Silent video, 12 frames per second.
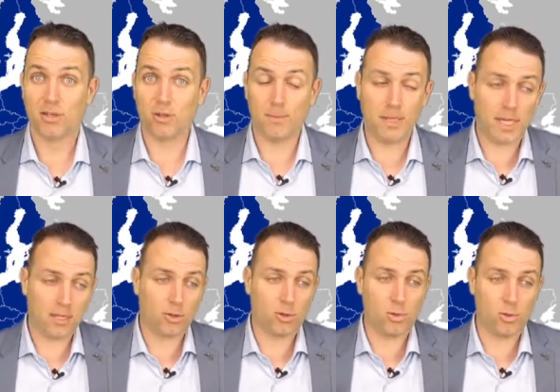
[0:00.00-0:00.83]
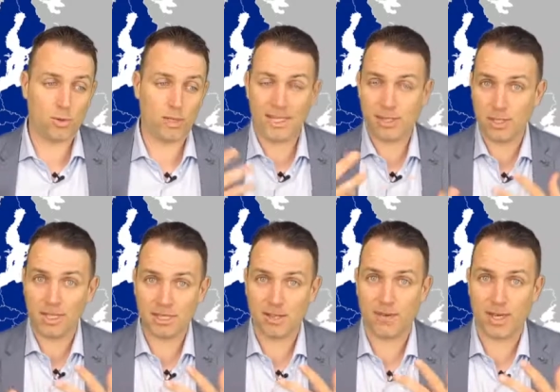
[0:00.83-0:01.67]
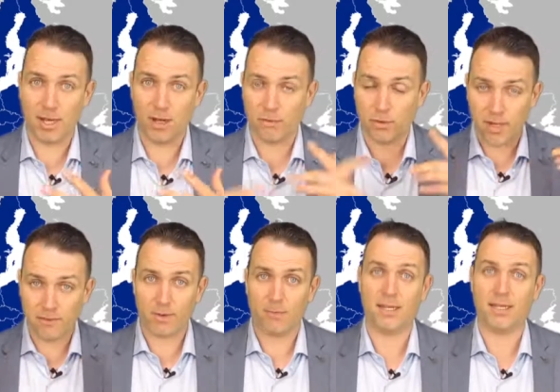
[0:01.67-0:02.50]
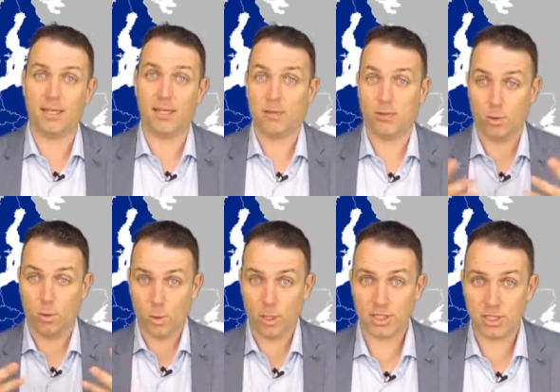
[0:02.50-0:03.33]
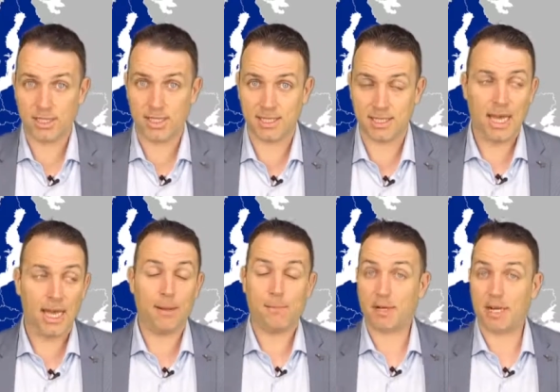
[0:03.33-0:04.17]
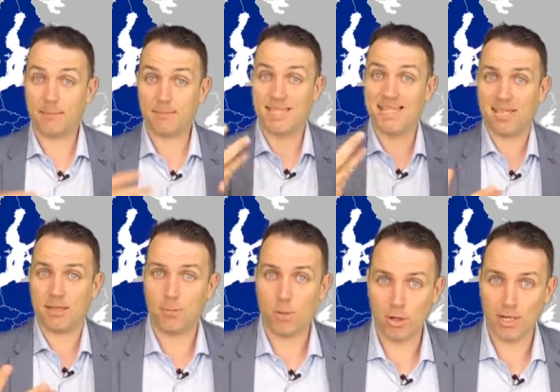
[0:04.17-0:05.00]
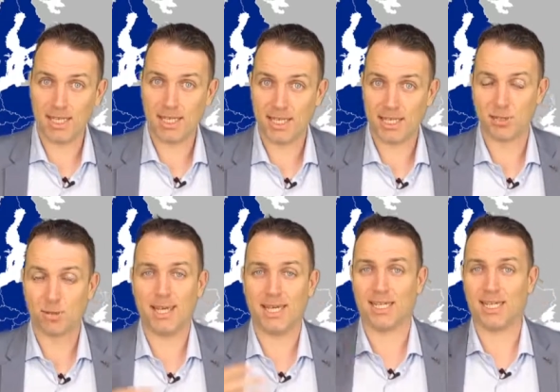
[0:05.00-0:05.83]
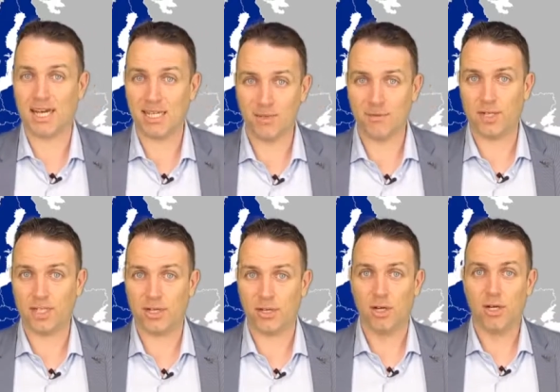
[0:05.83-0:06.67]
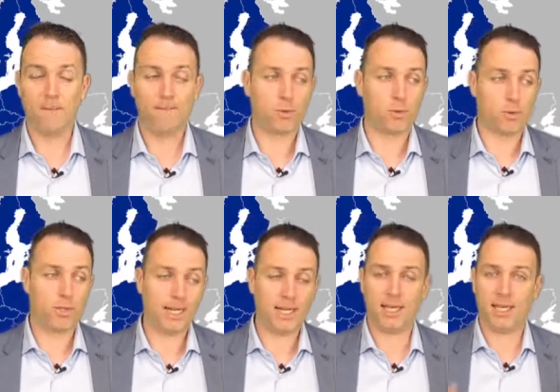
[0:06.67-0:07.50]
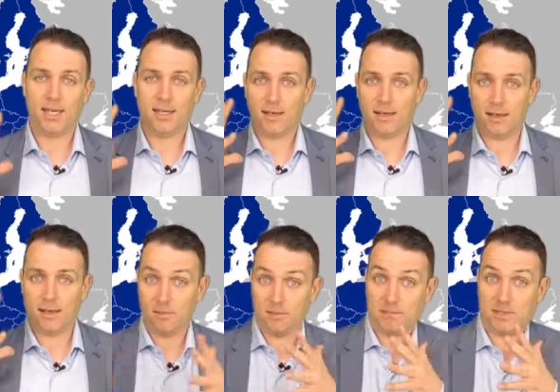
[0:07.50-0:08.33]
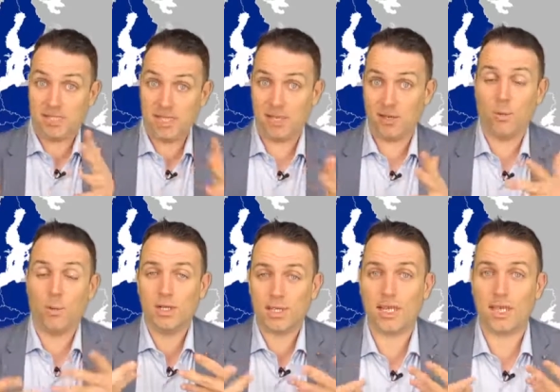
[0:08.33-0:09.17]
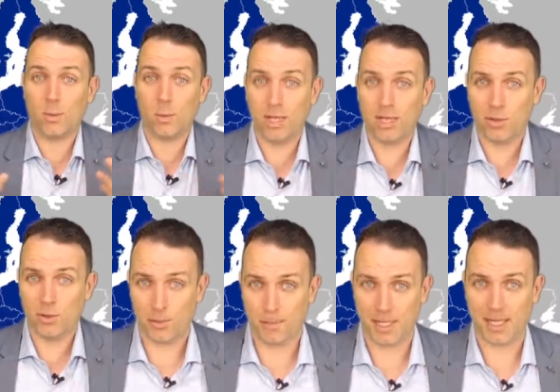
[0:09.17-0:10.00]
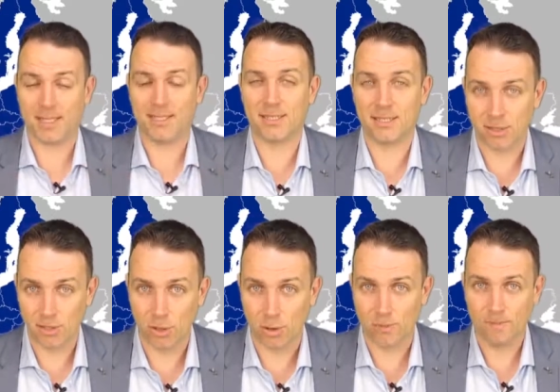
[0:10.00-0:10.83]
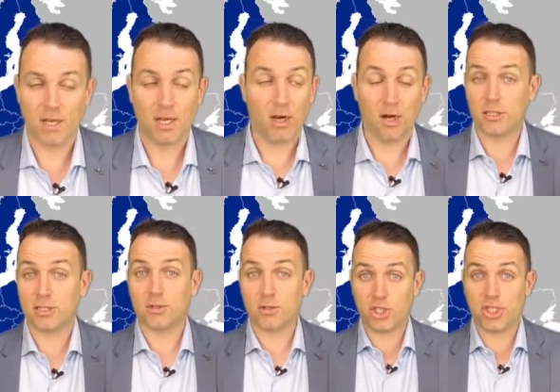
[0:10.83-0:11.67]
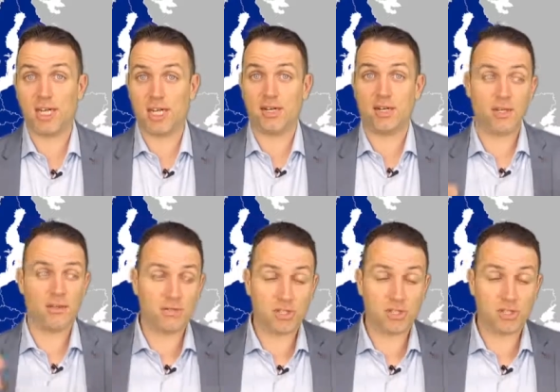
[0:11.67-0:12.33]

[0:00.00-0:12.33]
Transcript: to me to increase the value for everybody who watches this and perhaps get more ideas to make another video to really see what can we Europeans do. Also share